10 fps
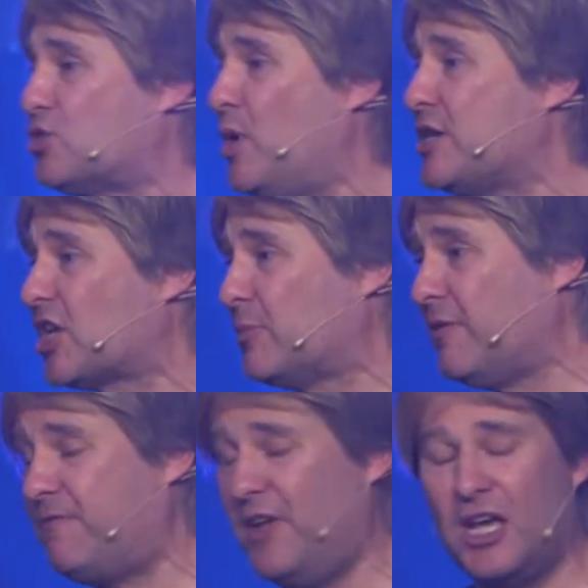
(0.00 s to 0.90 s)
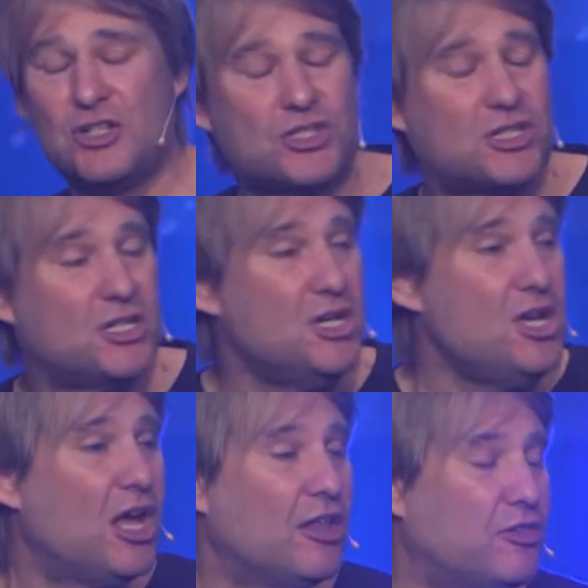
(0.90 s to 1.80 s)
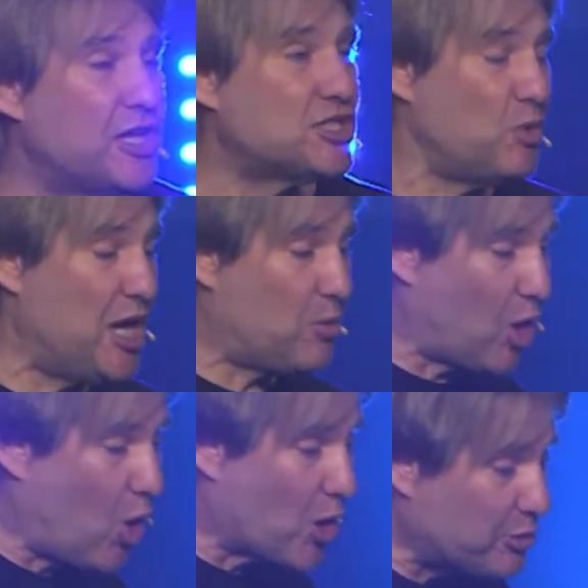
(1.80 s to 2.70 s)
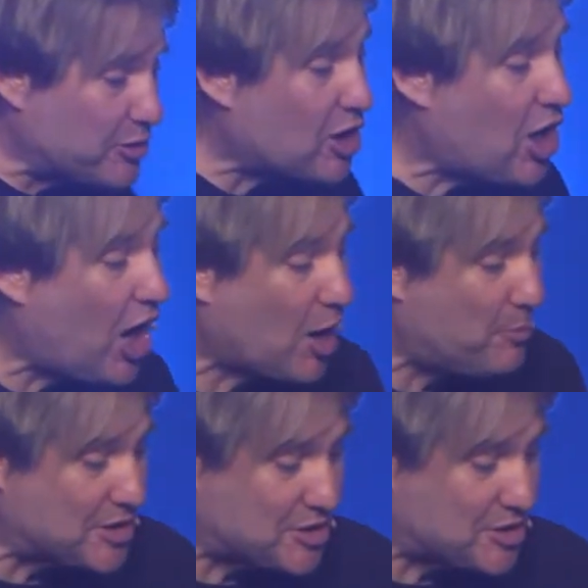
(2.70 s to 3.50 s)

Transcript: weeks. It'll be finished. This week, we're ordering the carpets